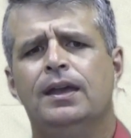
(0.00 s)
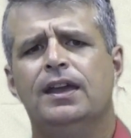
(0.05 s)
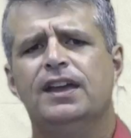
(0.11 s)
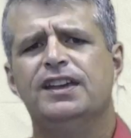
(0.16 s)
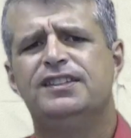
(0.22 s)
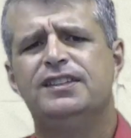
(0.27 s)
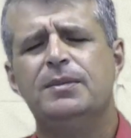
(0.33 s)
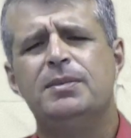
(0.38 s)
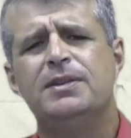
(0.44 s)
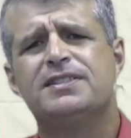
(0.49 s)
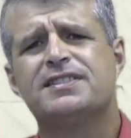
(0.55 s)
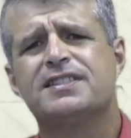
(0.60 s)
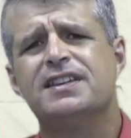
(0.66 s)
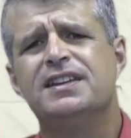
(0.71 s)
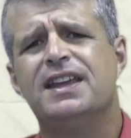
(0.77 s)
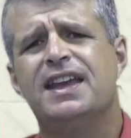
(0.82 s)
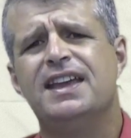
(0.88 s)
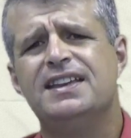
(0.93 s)
Exhibits
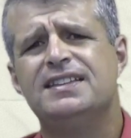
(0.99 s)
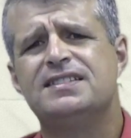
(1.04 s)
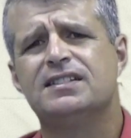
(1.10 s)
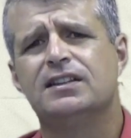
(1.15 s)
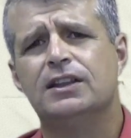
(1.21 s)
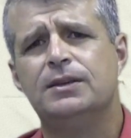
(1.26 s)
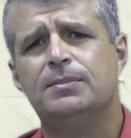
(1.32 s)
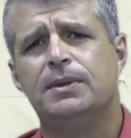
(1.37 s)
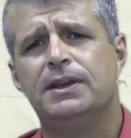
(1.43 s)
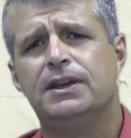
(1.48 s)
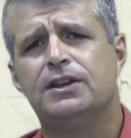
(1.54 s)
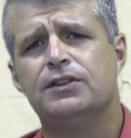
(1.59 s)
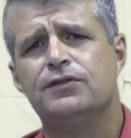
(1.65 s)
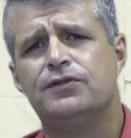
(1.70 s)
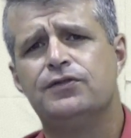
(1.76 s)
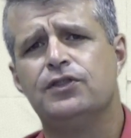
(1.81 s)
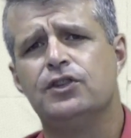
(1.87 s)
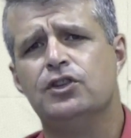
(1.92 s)
can easily be
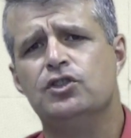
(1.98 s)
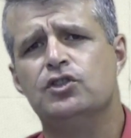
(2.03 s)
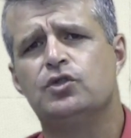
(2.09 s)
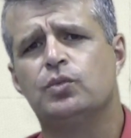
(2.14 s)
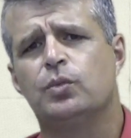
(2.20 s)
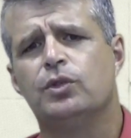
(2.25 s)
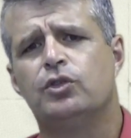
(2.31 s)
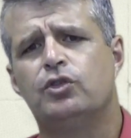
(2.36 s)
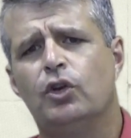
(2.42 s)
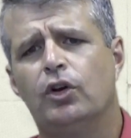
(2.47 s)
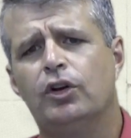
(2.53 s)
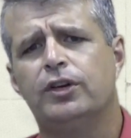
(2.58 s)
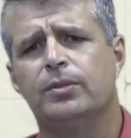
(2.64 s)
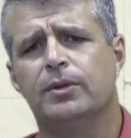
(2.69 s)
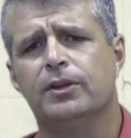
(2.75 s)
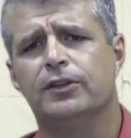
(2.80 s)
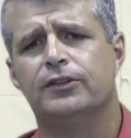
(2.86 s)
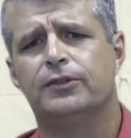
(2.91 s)
confused with
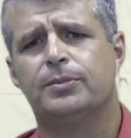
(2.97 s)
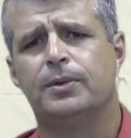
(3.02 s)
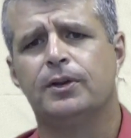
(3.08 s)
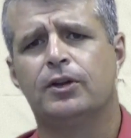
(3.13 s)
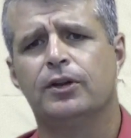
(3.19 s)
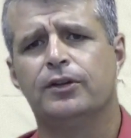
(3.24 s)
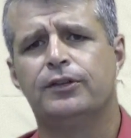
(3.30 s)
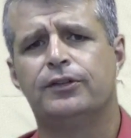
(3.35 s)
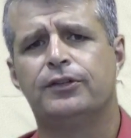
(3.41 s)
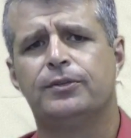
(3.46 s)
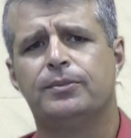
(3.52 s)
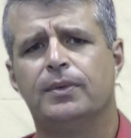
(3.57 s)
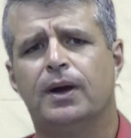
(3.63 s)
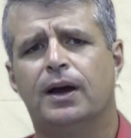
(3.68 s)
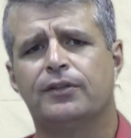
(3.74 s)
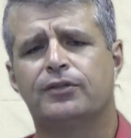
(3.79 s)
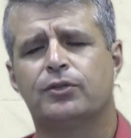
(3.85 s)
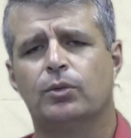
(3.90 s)
documents because,
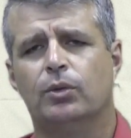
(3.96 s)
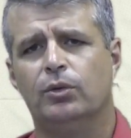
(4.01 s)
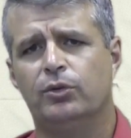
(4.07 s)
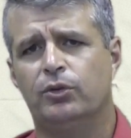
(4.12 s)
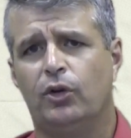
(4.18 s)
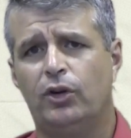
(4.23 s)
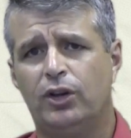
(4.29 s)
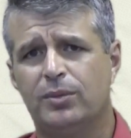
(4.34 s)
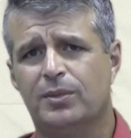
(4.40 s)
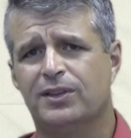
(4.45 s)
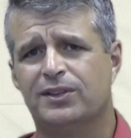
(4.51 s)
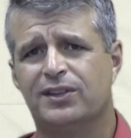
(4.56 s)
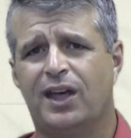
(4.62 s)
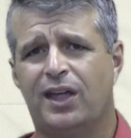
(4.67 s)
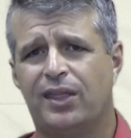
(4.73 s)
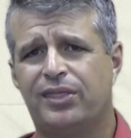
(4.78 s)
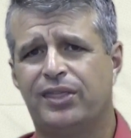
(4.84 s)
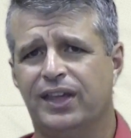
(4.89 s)
after all, documents
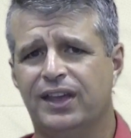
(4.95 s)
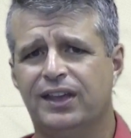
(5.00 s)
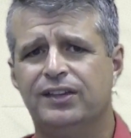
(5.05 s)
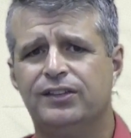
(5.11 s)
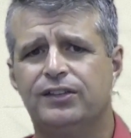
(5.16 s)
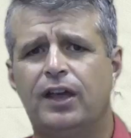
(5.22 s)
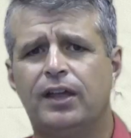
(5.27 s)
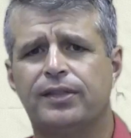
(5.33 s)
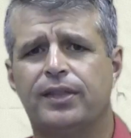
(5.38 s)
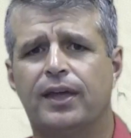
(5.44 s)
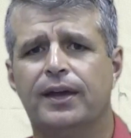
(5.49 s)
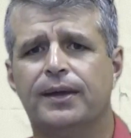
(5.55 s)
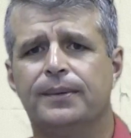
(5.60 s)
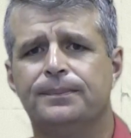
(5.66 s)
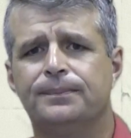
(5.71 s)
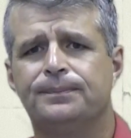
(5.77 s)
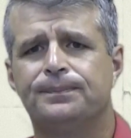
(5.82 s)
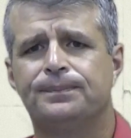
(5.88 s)
are things, aren't they?
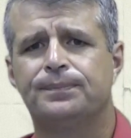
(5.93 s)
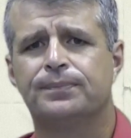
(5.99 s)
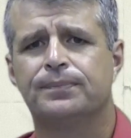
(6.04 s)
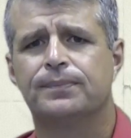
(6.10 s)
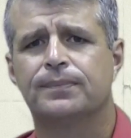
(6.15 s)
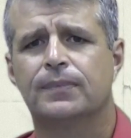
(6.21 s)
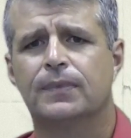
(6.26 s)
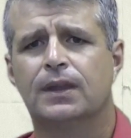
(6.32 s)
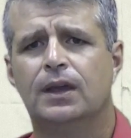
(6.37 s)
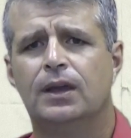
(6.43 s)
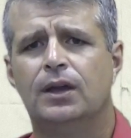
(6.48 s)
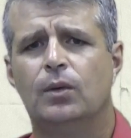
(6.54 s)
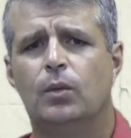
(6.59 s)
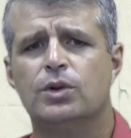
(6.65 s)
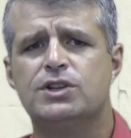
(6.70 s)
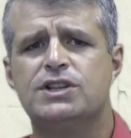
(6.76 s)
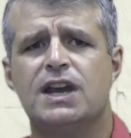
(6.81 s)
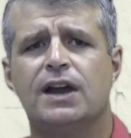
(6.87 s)

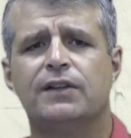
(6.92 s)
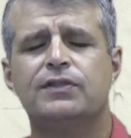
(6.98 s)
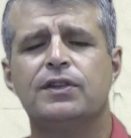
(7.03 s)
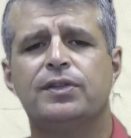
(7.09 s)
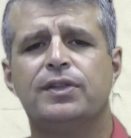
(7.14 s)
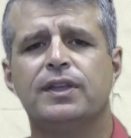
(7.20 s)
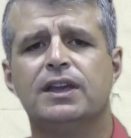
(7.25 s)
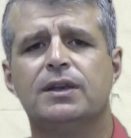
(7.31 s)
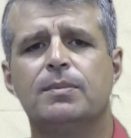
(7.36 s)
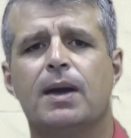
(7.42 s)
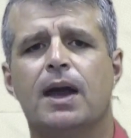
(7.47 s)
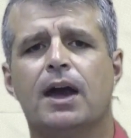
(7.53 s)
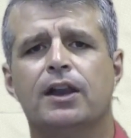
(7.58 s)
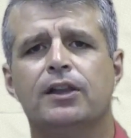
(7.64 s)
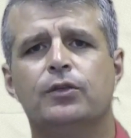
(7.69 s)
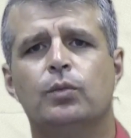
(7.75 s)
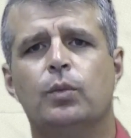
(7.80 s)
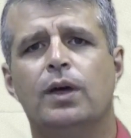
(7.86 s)
What you have to think
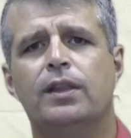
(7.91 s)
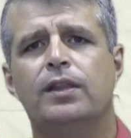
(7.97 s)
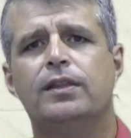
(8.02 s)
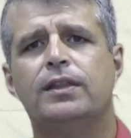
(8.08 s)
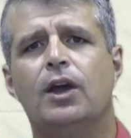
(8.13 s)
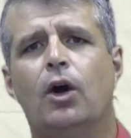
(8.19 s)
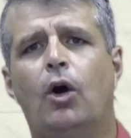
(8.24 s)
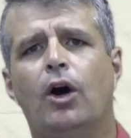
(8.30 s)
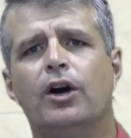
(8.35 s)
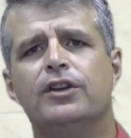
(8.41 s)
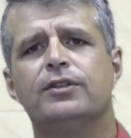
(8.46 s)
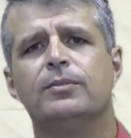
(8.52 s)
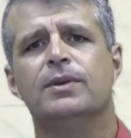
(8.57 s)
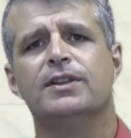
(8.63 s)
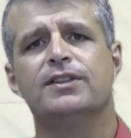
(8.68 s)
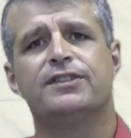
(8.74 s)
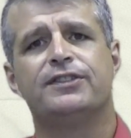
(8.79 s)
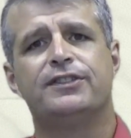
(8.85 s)
about is whether the item
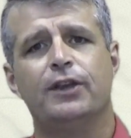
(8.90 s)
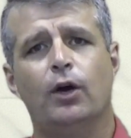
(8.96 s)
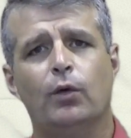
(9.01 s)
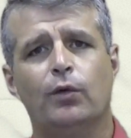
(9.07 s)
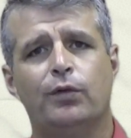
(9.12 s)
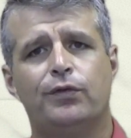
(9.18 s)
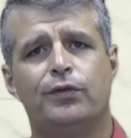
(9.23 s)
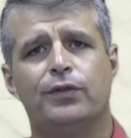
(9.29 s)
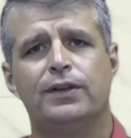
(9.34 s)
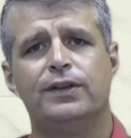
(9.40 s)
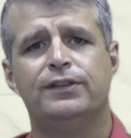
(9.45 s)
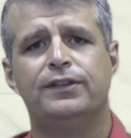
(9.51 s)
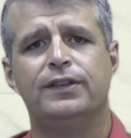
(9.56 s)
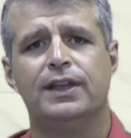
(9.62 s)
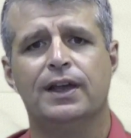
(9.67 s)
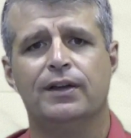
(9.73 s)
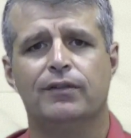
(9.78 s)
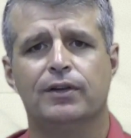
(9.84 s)
itself is
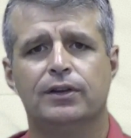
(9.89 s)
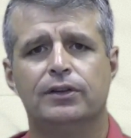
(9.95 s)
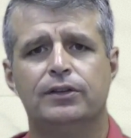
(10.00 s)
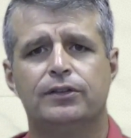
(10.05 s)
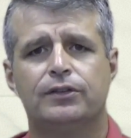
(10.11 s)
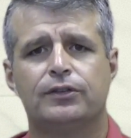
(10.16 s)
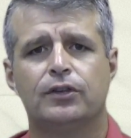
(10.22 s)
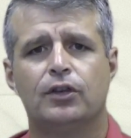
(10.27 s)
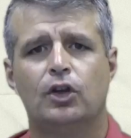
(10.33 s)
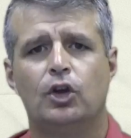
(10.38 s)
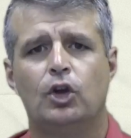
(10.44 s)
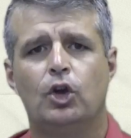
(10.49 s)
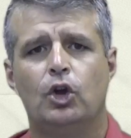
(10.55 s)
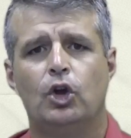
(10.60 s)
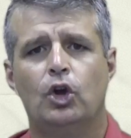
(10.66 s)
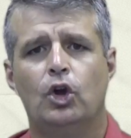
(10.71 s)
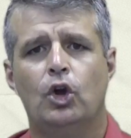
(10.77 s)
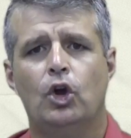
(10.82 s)
the evidence,
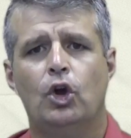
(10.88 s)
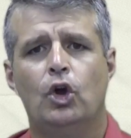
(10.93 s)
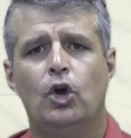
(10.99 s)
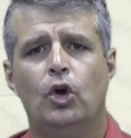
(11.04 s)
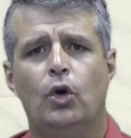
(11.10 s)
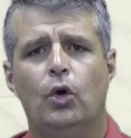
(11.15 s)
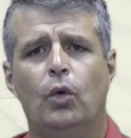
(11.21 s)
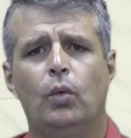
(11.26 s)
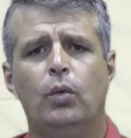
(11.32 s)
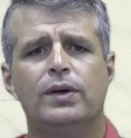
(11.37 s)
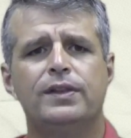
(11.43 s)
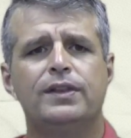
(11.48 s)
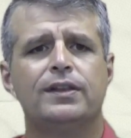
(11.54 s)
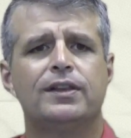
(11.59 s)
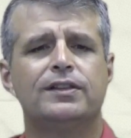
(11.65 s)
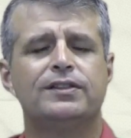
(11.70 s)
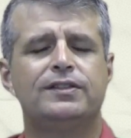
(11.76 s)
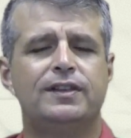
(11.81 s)
or whether
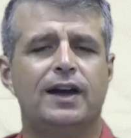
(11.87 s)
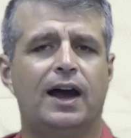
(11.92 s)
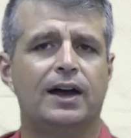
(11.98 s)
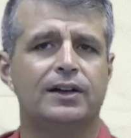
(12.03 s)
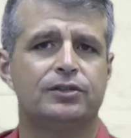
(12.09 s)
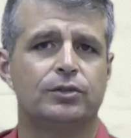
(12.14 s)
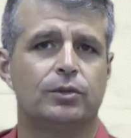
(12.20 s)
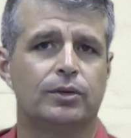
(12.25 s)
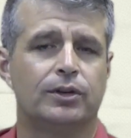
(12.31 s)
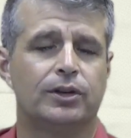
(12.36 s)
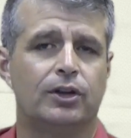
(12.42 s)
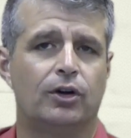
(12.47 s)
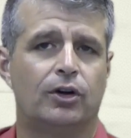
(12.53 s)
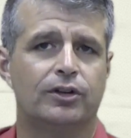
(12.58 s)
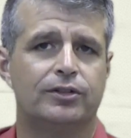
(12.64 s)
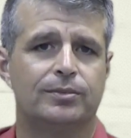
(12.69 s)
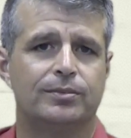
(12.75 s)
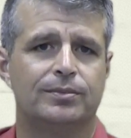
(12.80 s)
the data on the
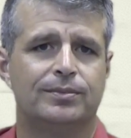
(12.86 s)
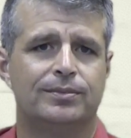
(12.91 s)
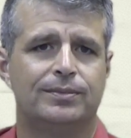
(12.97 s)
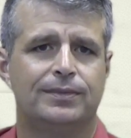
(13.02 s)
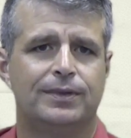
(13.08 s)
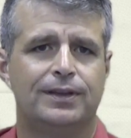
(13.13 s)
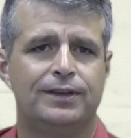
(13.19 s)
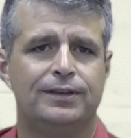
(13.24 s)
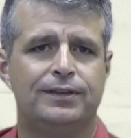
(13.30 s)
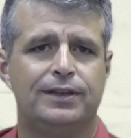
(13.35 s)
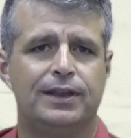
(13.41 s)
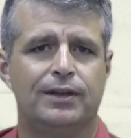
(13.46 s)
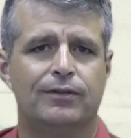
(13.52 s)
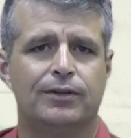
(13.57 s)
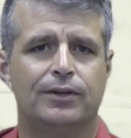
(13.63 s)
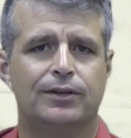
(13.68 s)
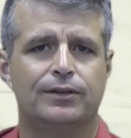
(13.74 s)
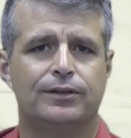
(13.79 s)
item is the
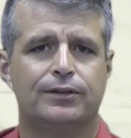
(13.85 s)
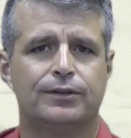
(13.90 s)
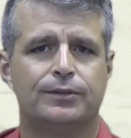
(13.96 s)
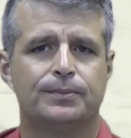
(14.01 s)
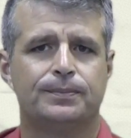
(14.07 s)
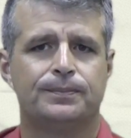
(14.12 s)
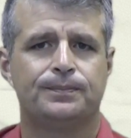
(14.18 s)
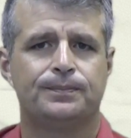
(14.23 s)
evidence.